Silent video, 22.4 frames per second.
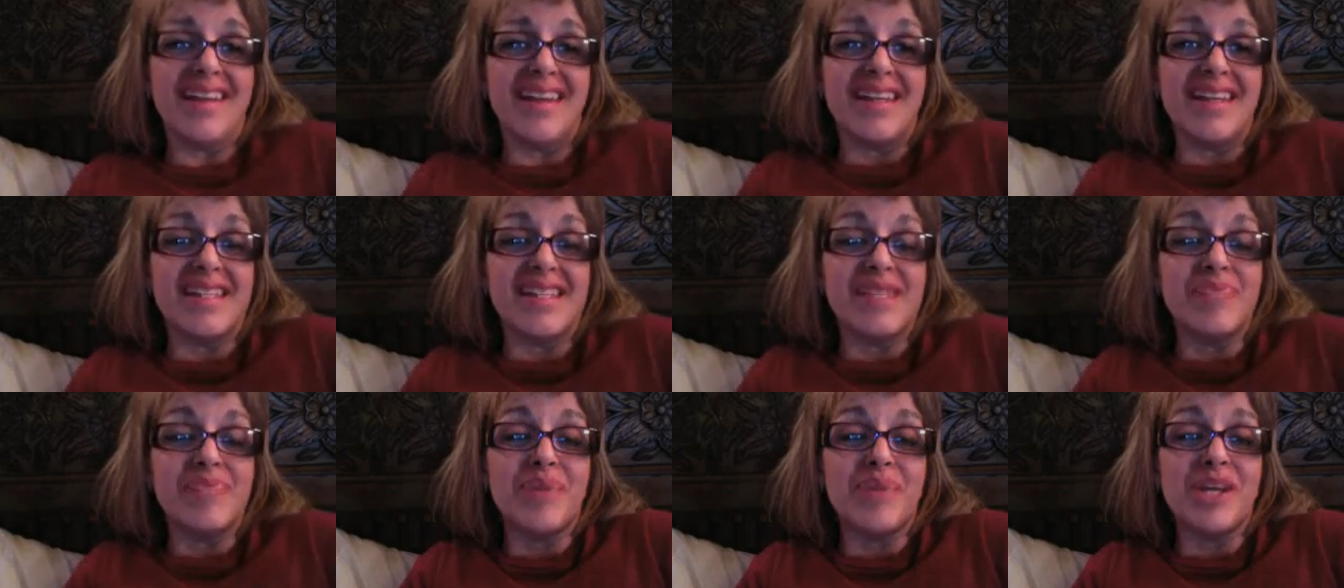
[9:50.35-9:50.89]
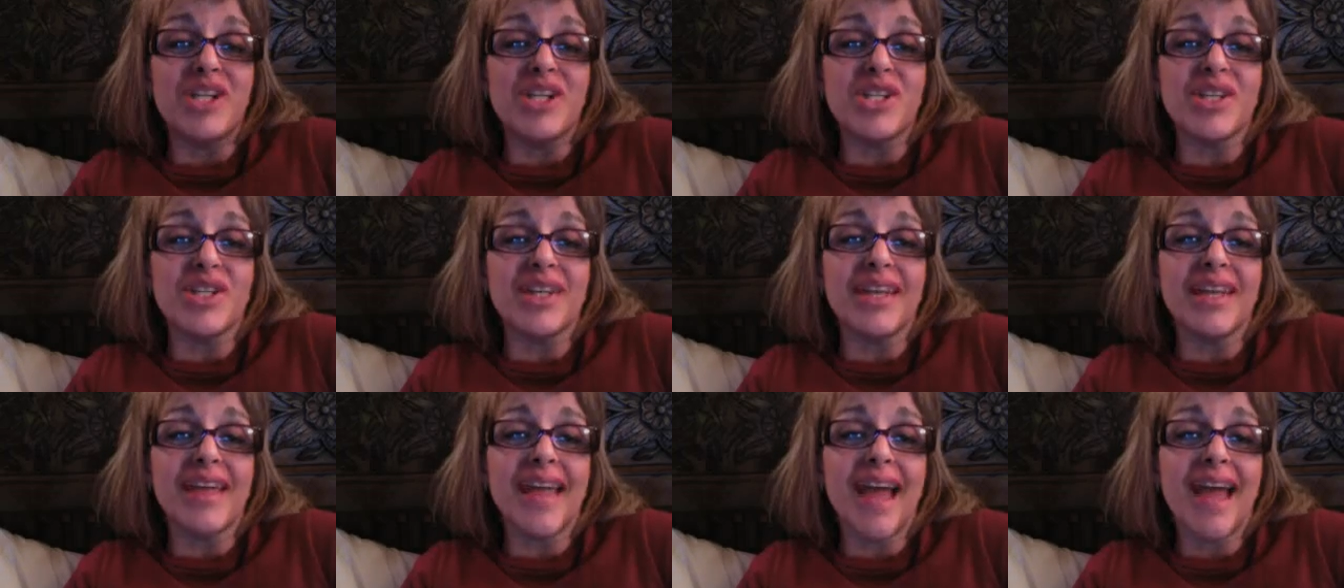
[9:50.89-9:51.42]

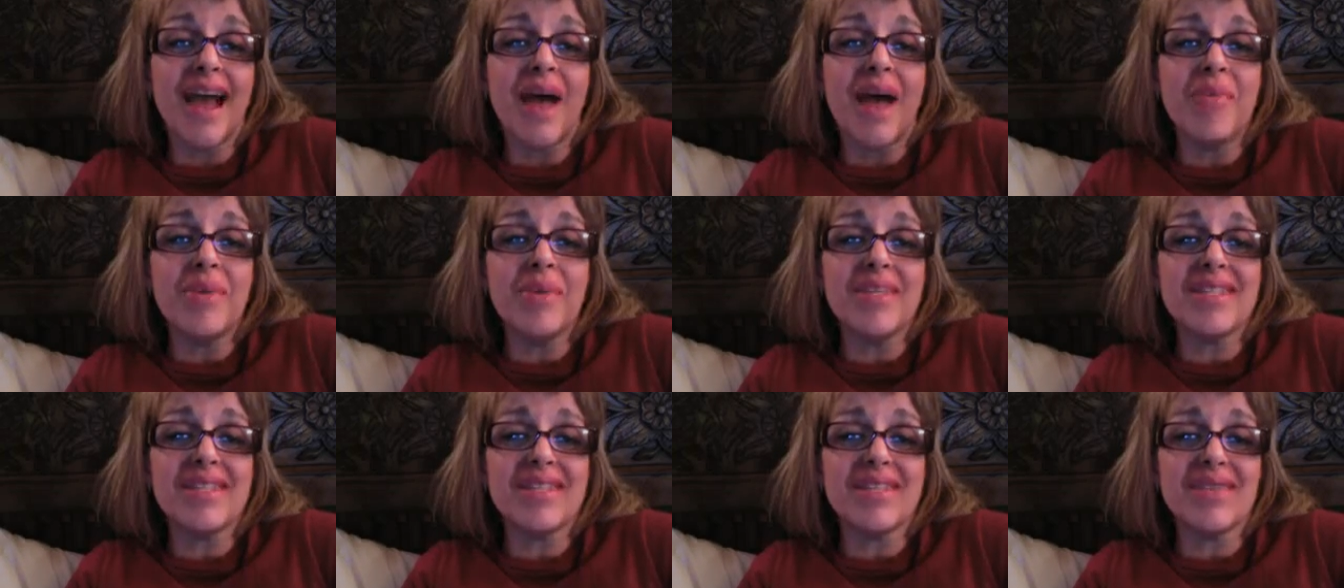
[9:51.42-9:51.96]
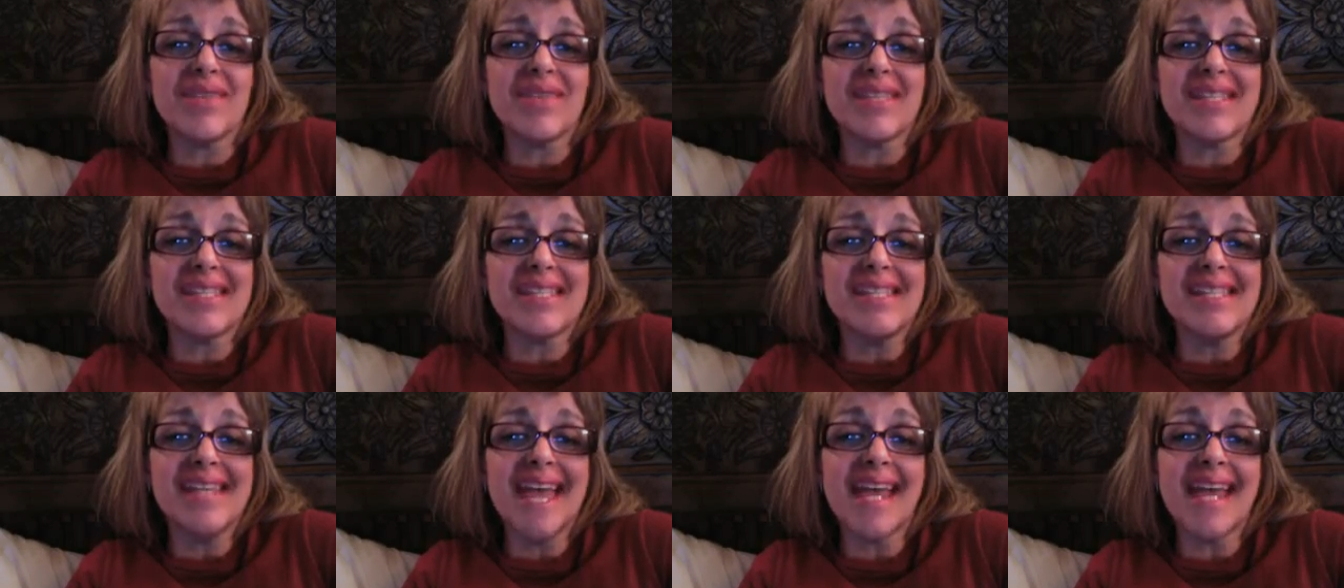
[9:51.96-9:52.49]
especially happens if it's
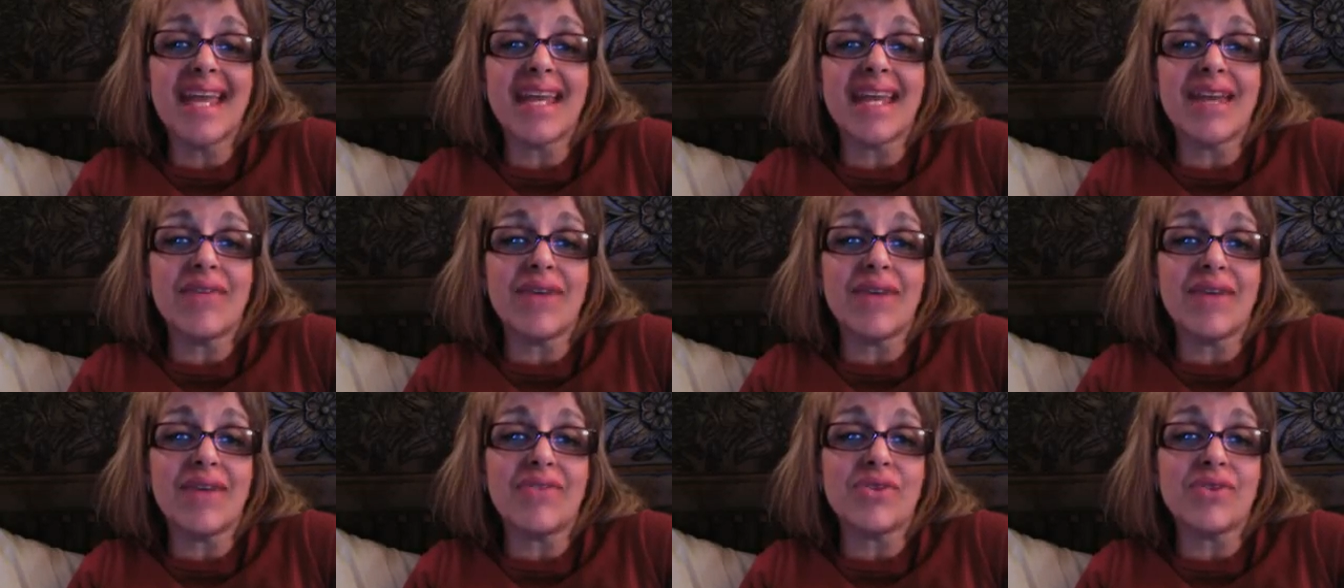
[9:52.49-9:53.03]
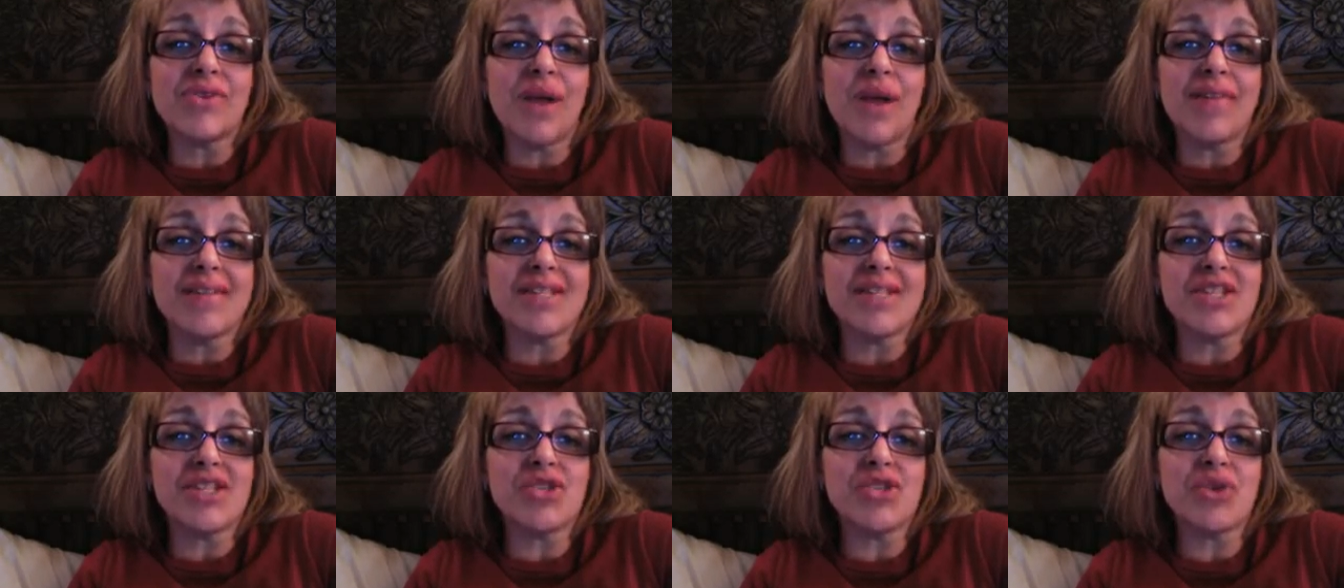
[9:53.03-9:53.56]
negative after all
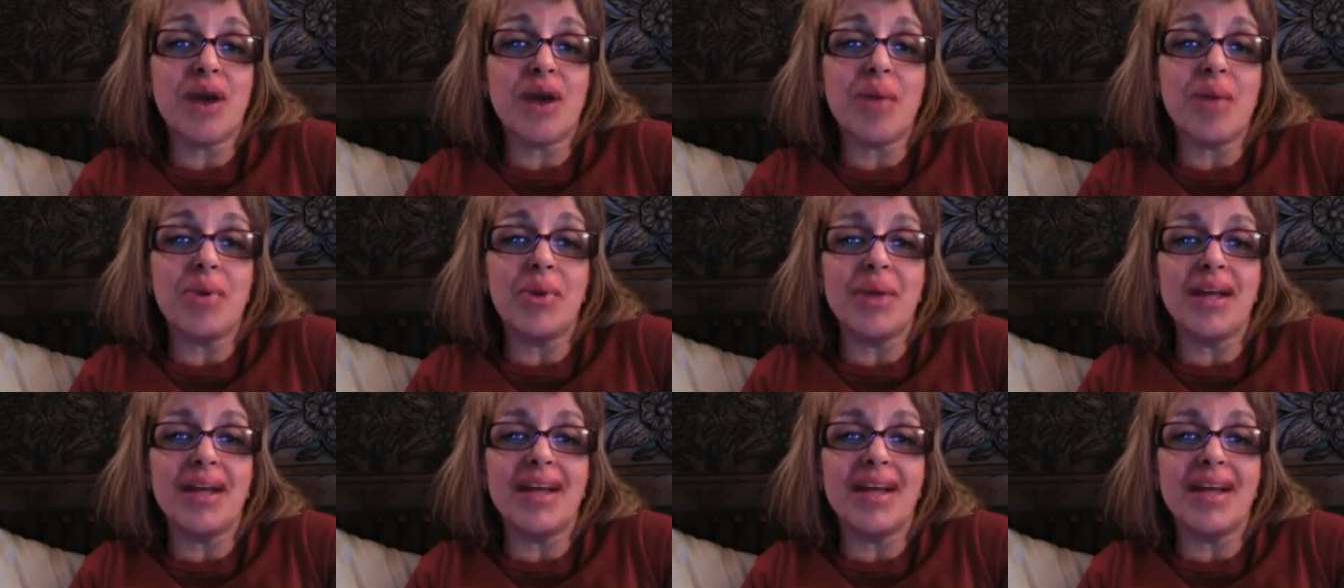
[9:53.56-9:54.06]
this trouble